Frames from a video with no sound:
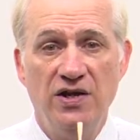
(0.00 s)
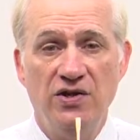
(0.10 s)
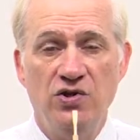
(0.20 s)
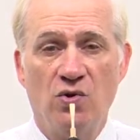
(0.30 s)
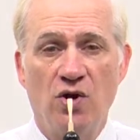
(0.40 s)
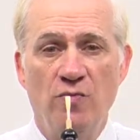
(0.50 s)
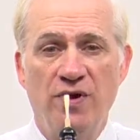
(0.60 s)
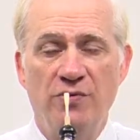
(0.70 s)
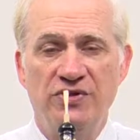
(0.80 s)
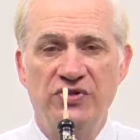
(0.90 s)
your oboe
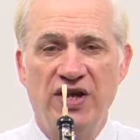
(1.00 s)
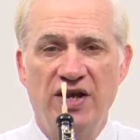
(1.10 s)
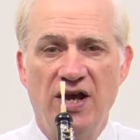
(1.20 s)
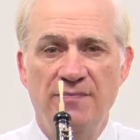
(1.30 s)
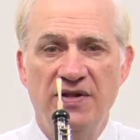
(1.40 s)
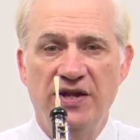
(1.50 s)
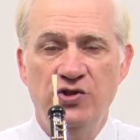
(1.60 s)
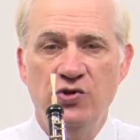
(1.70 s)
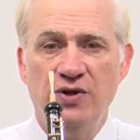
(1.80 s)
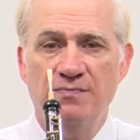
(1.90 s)
is set up that you
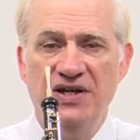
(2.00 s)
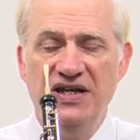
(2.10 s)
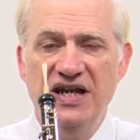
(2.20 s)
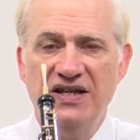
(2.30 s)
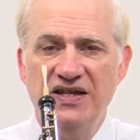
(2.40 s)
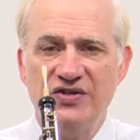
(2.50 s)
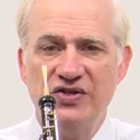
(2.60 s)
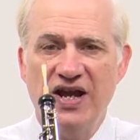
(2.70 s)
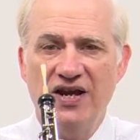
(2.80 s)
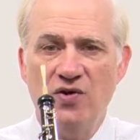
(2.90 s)
can begin the
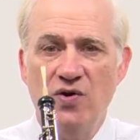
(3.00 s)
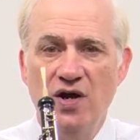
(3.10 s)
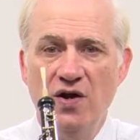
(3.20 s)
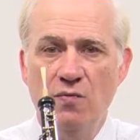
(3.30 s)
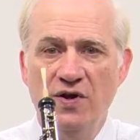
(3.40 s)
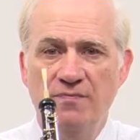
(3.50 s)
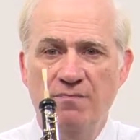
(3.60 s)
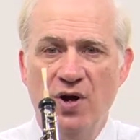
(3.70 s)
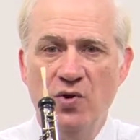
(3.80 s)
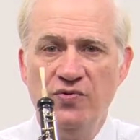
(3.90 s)
scale with
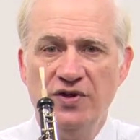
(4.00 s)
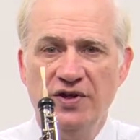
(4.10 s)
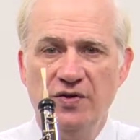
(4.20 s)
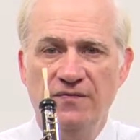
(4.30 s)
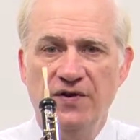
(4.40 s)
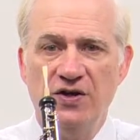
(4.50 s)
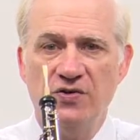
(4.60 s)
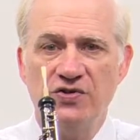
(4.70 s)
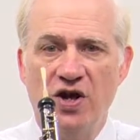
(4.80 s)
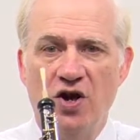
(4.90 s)
both little fingers
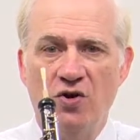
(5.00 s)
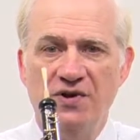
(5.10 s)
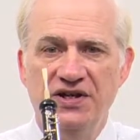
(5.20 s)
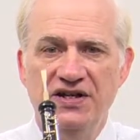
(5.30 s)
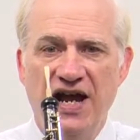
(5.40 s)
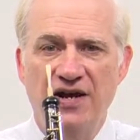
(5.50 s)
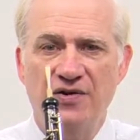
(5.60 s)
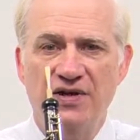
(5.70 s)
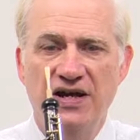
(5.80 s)
already down